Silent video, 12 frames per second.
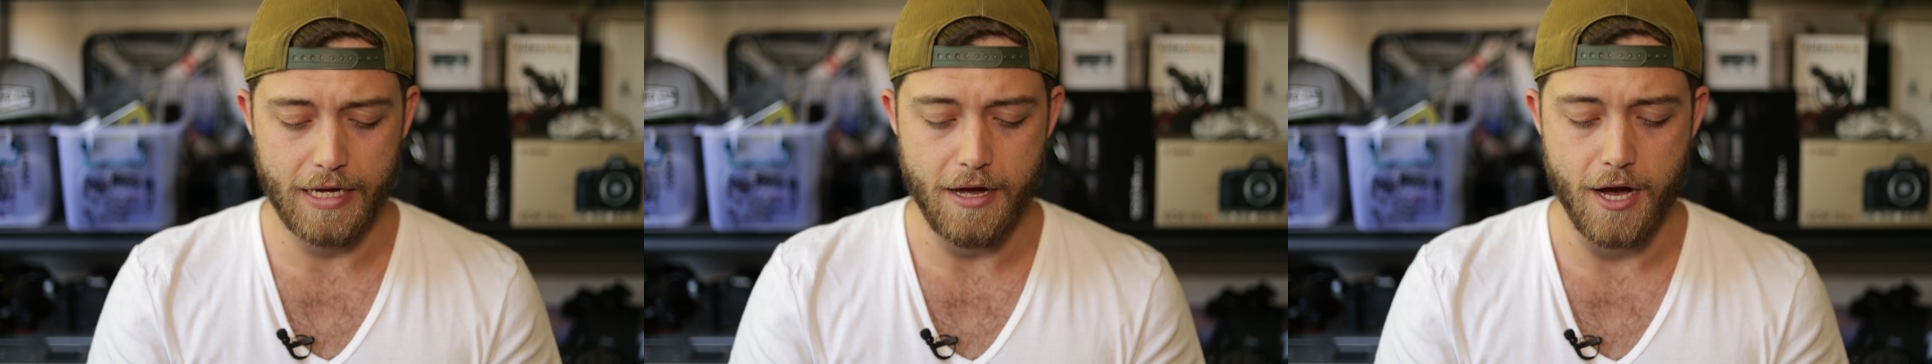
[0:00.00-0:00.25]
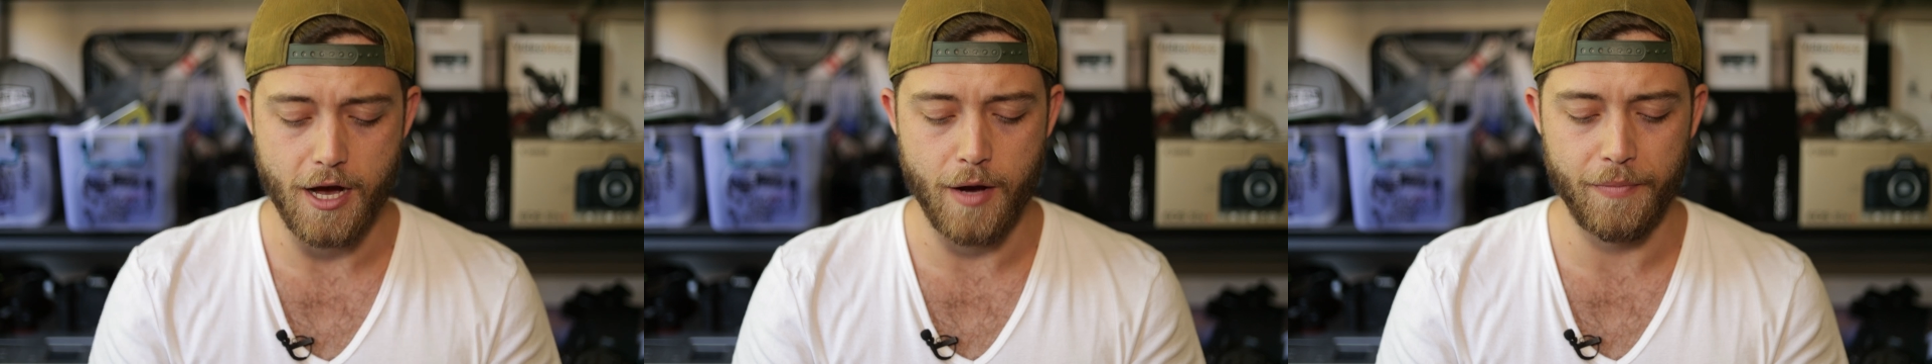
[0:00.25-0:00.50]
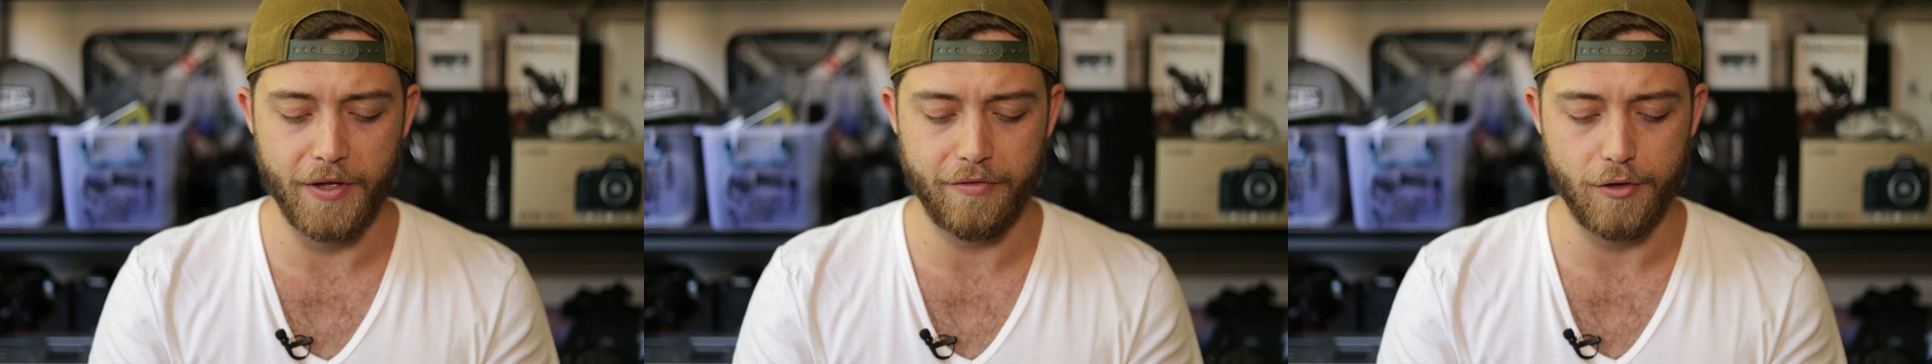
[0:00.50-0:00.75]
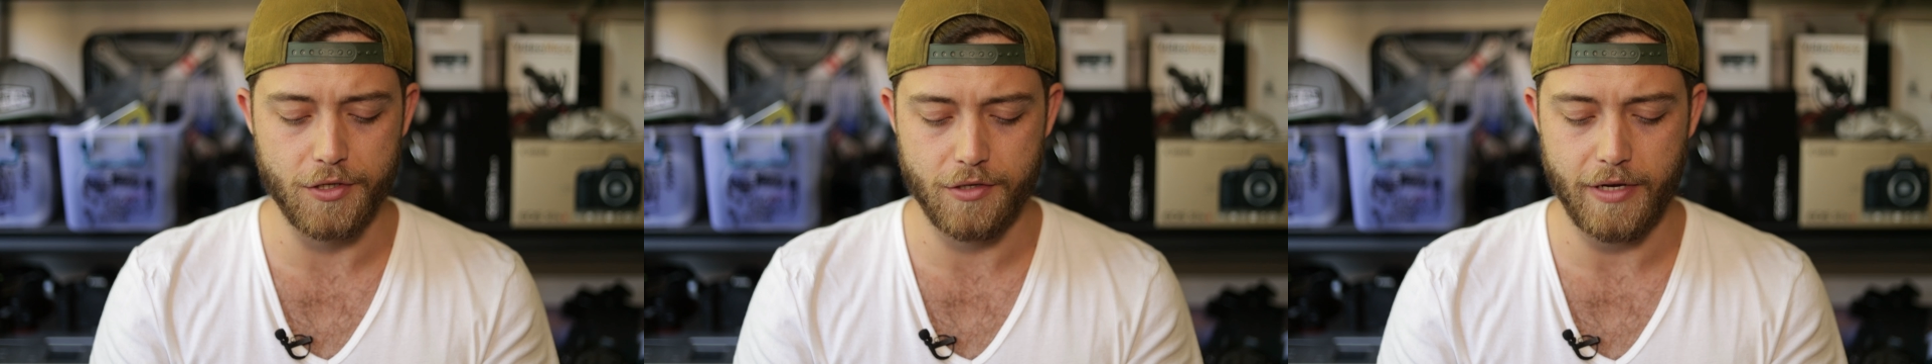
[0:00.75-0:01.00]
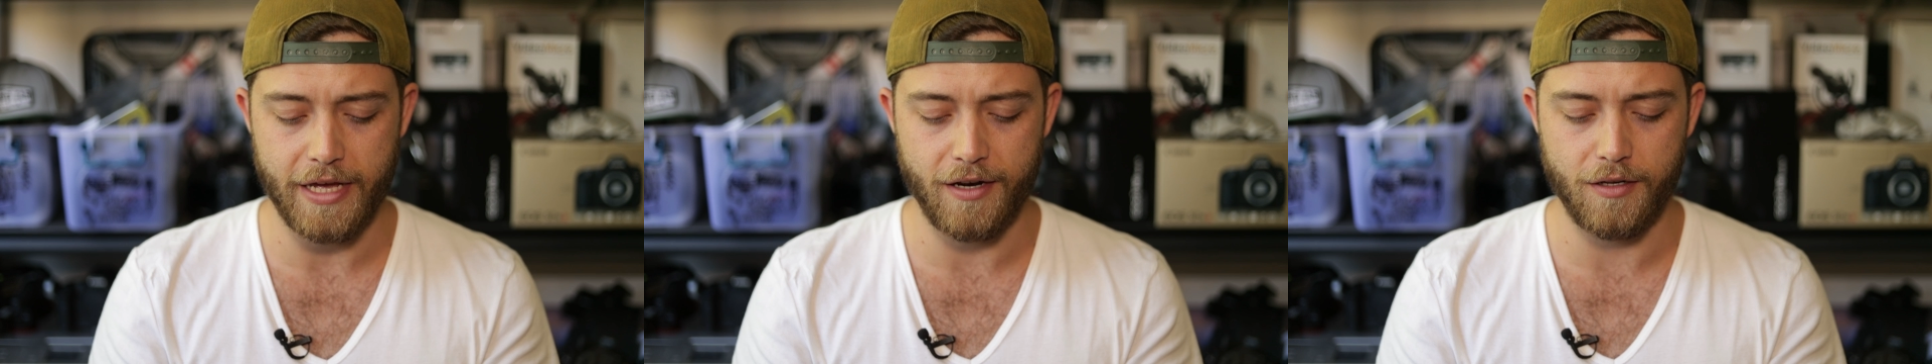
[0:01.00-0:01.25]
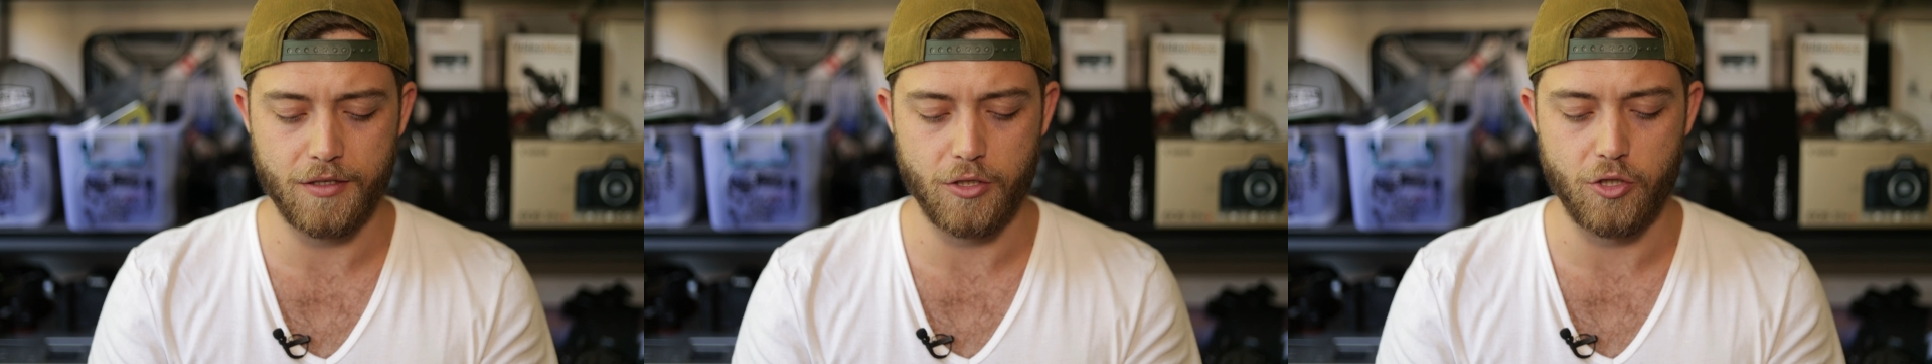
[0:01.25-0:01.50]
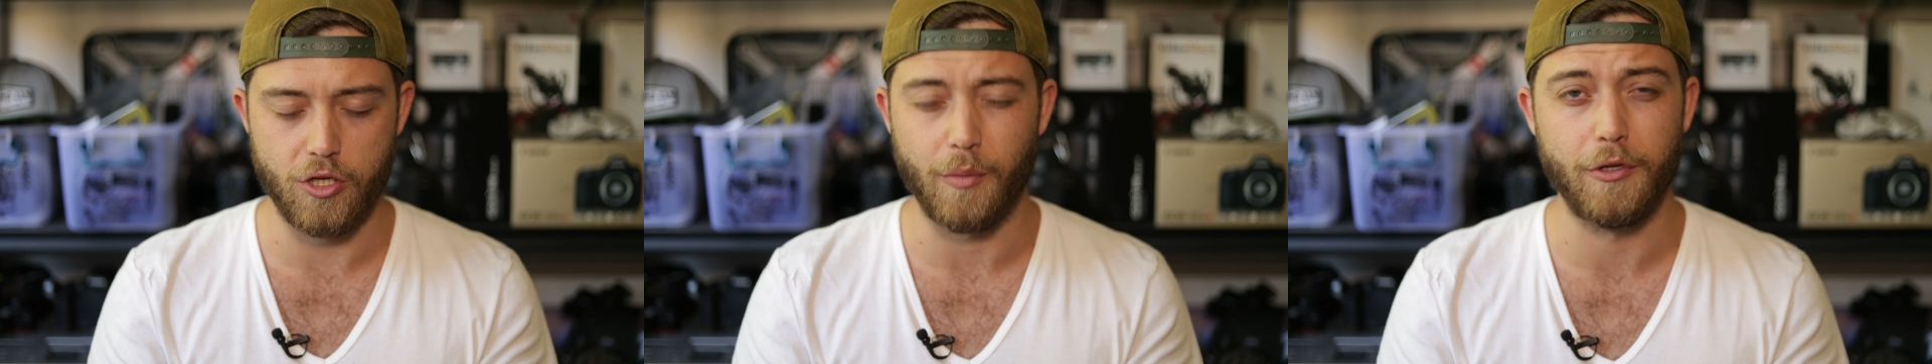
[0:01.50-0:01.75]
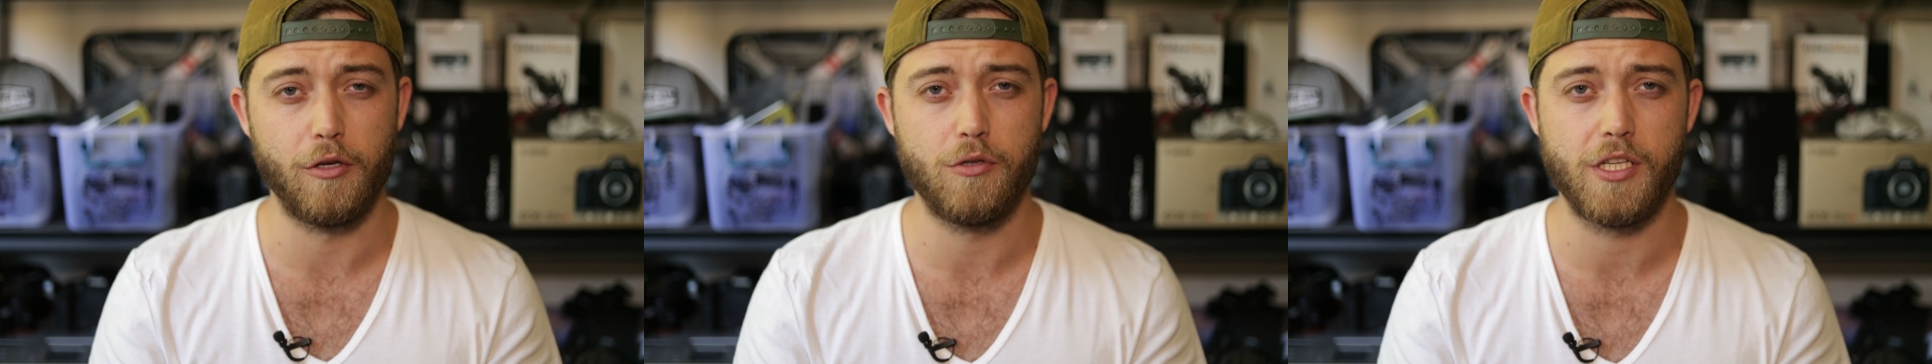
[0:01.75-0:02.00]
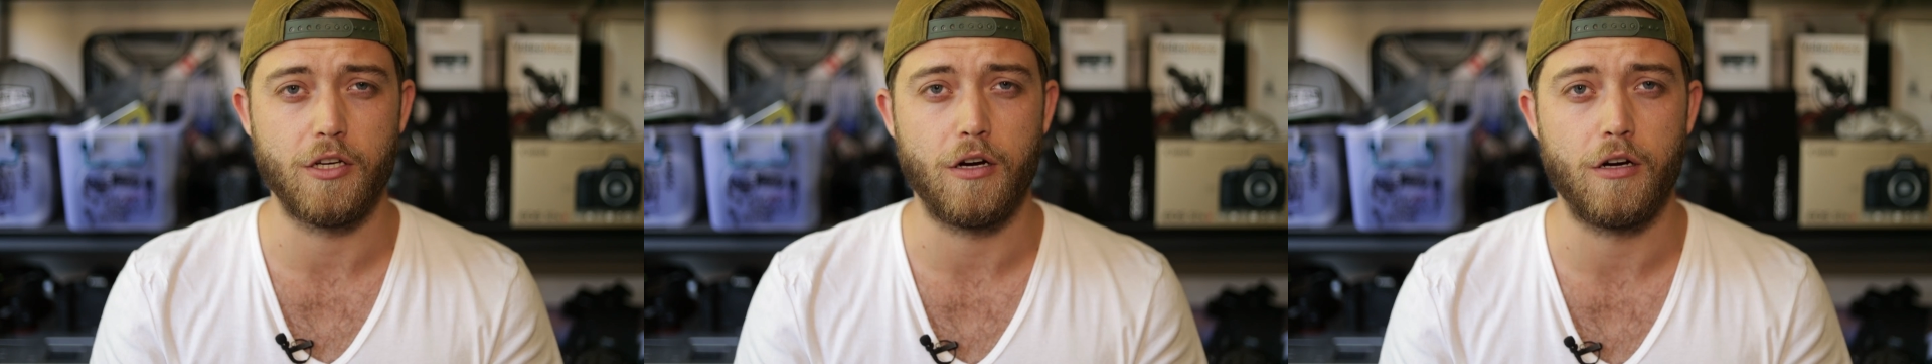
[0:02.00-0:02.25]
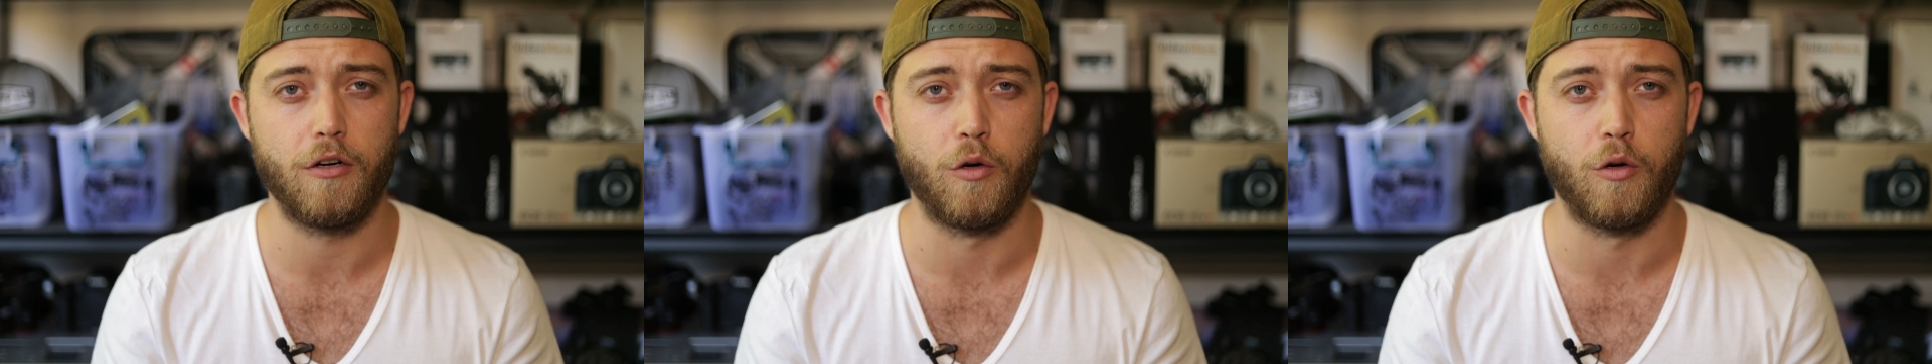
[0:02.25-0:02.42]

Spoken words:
They've also added WDR,